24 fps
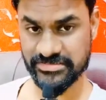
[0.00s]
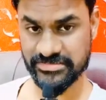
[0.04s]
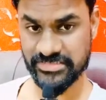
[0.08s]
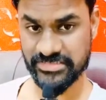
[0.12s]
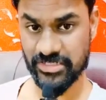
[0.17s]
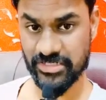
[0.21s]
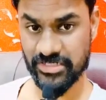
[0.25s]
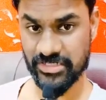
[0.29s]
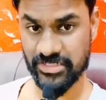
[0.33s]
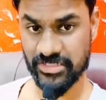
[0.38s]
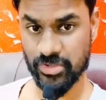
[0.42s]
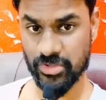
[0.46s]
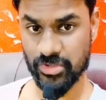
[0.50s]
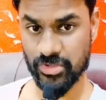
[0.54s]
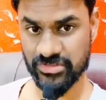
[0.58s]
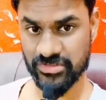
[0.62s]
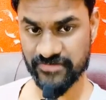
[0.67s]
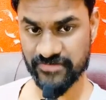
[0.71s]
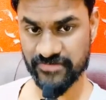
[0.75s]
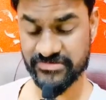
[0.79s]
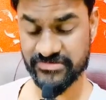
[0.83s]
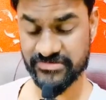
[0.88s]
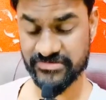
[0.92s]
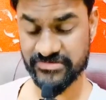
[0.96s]
there are a
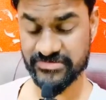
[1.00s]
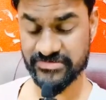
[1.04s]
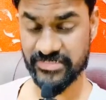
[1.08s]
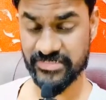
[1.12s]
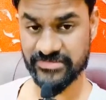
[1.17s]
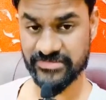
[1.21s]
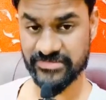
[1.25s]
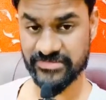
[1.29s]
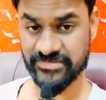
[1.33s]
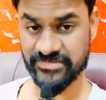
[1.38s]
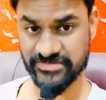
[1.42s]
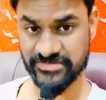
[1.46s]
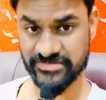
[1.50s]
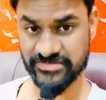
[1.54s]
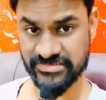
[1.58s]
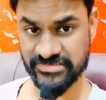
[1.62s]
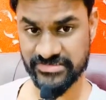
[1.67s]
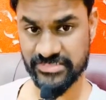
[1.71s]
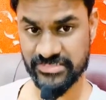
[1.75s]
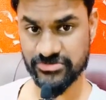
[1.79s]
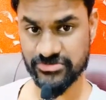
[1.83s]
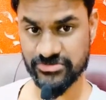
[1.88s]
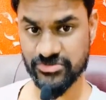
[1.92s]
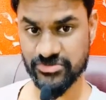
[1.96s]
lot of certain
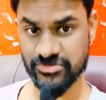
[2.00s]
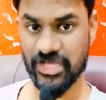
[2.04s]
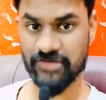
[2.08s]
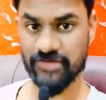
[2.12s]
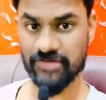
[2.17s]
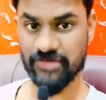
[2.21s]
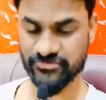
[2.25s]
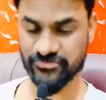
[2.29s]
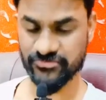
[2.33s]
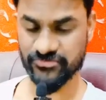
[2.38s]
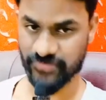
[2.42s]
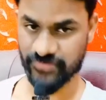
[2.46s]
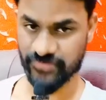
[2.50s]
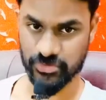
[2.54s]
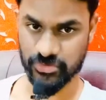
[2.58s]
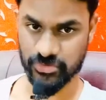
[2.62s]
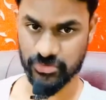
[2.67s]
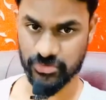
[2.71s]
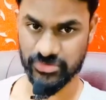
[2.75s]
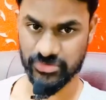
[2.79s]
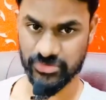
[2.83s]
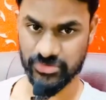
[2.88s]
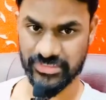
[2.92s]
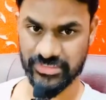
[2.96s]
things that you have to
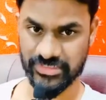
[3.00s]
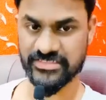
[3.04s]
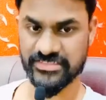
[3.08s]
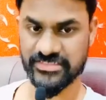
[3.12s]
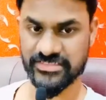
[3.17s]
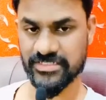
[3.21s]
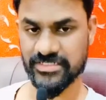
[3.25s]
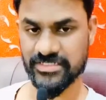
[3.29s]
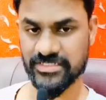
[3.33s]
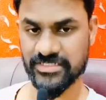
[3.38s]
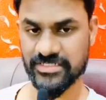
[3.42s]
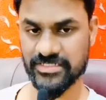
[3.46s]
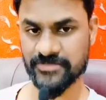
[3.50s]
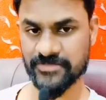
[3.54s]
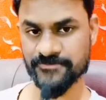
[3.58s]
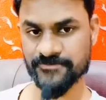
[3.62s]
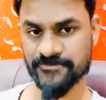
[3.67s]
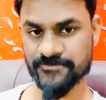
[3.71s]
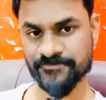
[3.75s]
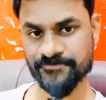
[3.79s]
follow to get the sale.